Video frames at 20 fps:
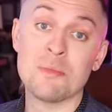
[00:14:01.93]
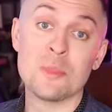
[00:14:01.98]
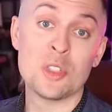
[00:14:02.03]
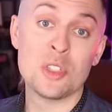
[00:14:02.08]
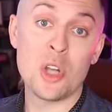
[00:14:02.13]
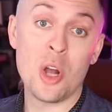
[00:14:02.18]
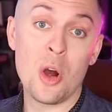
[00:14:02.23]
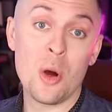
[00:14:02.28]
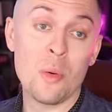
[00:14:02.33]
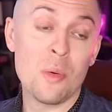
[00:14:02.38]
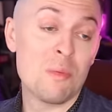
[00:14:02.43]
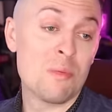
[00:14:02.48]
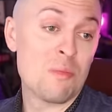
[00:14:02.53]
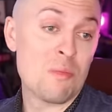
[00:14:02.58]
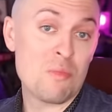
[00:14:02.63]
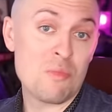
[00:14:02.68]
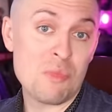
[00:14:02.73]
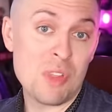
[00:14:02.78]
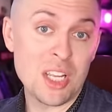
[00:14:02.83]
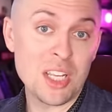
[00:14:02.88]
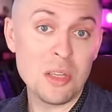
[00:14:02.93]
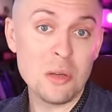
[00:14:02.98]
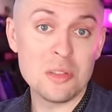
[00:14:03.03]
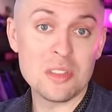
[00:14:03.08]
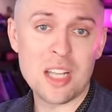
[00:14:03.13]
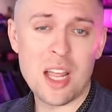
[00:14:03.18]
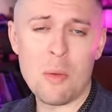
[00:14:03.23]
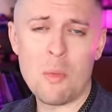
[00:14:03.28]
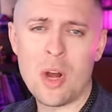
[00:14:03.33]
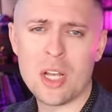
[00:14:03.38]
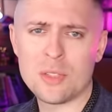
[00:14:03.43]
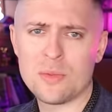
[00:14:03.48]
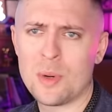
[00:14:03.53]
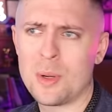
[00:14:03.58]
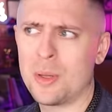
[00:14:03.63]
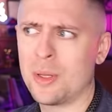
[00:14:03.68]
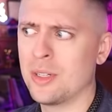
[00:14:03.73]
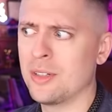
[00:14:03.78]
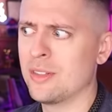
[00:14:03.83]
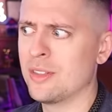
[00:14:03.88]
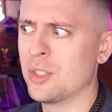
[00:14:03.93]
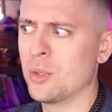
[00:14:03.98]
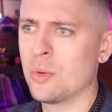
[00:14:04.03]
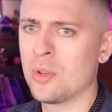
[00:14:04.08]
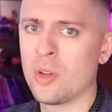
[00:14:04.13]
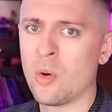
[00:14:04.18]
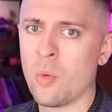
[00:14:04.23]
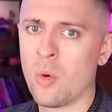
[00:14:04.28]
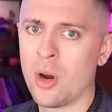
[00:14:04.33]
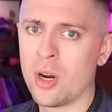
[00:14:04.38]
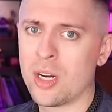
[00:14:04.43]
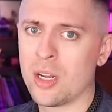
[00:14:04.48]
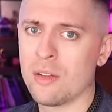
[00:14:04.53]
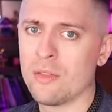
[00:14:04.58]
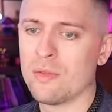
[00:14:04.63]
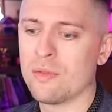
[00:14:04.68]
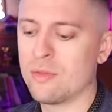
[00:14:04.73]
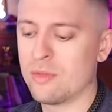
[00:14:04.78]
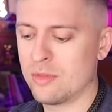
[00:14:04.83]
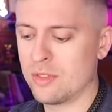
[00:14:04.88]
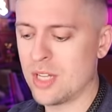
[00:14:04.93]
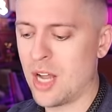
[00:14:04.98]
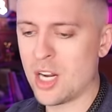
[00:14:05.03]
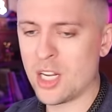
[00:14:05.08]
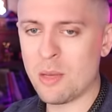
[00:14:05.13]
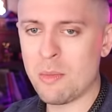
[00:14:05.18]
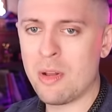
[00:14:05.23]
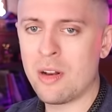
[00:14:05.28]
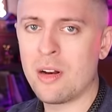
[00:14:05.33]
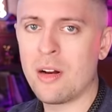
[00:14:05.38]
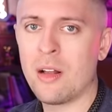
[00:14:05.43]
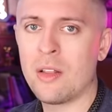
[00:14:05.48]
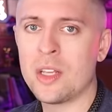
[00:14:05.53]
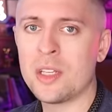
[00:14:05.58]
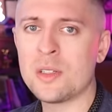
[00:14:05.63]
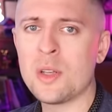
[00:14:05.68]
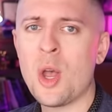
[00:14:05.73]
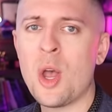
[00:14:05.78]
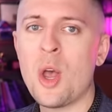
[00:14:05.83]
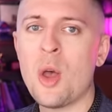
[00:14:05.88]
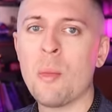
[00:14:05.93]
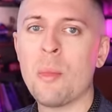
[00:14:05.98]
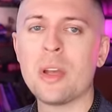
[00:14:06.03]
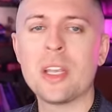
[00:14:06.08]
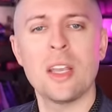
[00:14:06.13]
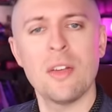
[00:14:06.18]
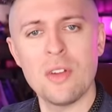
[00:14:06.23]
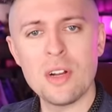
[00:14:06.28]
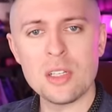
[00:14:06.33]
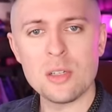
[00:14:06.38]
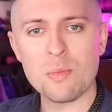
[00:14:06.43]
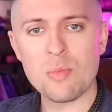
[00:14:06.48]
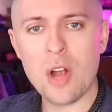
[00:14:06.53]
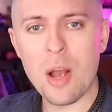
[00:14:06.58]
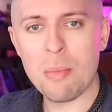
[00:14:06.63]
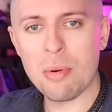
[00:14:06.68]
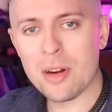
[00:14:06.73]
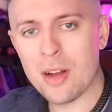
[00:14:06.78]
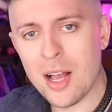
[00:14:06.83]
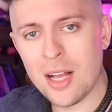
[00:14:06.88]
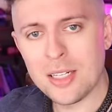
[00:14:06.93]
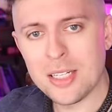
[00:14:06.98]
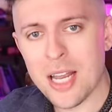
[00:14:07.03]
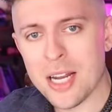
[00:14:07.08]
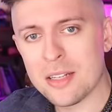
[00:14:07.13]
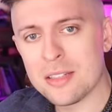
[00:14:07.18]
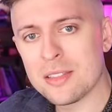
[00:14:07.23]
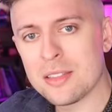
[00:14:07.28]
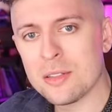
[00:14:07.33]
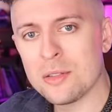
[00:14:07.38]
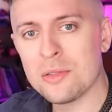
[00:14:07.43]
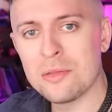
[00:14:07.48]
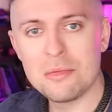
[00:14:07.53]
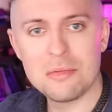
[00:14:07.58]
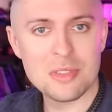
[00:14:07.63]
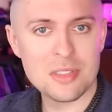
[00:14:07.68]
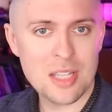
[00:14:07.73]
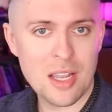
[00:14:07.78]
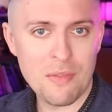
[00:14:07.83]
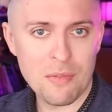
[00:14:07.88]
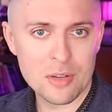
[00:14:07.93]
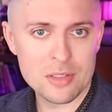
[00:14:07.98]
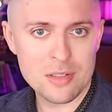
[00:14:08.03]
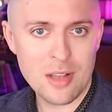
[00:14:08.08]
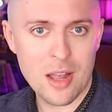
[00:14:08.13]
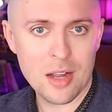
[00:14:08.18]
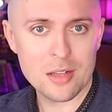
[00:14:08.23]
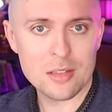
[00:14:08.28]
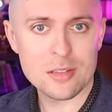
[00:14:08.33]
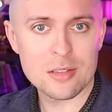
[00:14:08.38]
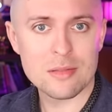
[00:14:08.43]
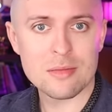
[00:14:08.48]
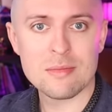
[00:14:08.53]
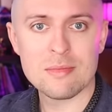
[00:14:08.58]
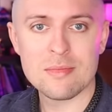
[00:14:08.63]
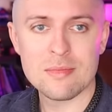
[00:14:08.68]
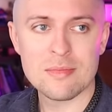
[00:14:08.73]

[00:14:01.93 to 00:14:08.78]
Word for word: So, thank you, Samois, for not only doing the work for documenting all this, but giving us a proper context to safer sex.